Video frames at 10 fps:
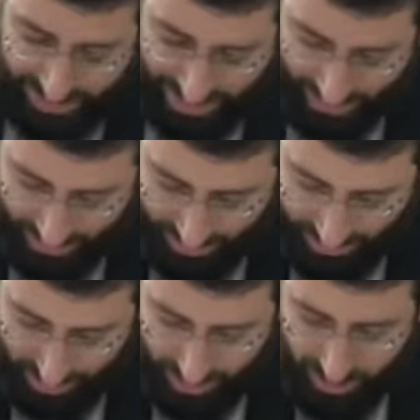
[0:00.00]
down
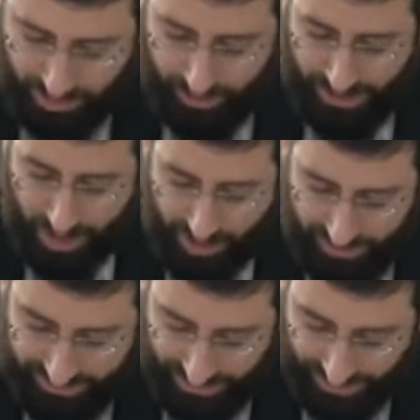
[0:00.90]
the drain.
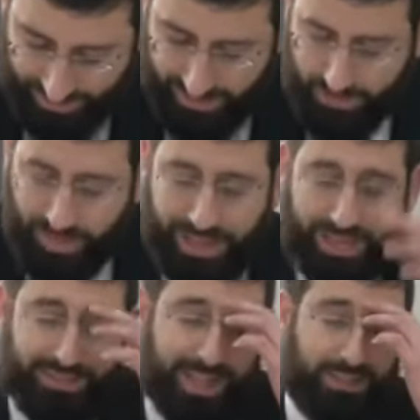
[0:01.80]
Others say like this. One
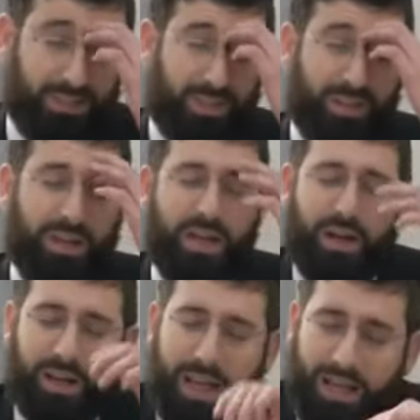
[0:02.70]
last answer,
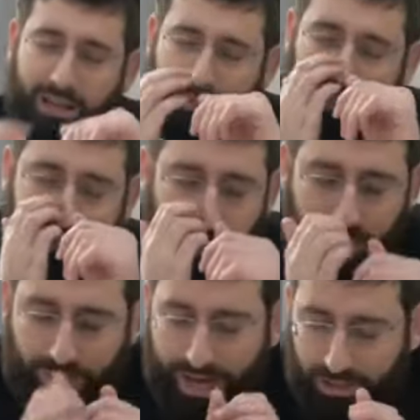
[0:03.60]
again based
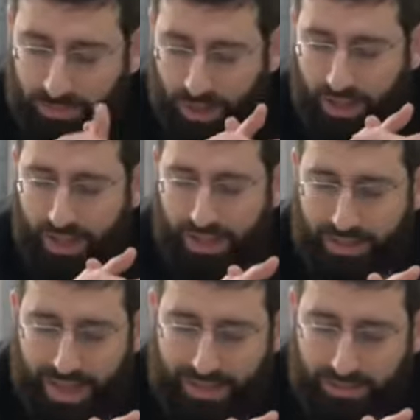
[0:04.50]
on the Rashba
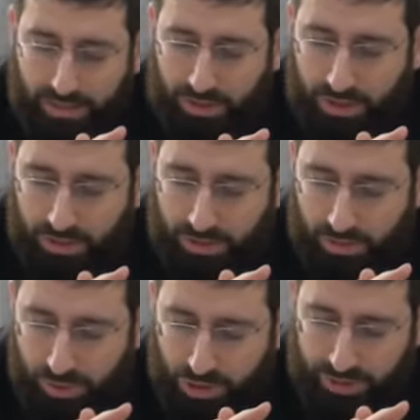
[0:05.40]
that
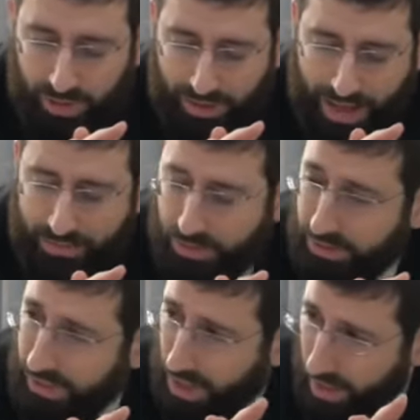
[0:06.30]
Rishus harav and
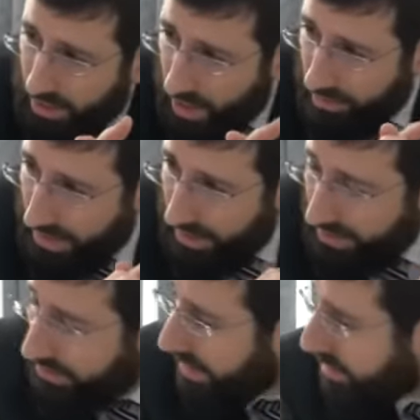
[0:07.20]
Rishus Hayachid
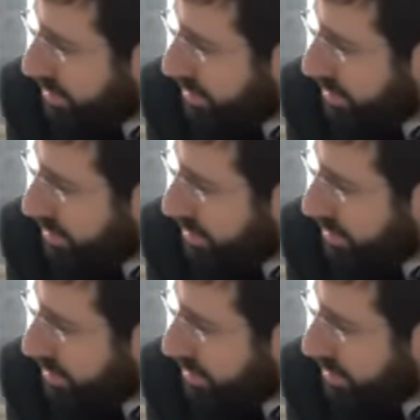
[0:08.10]
is uh,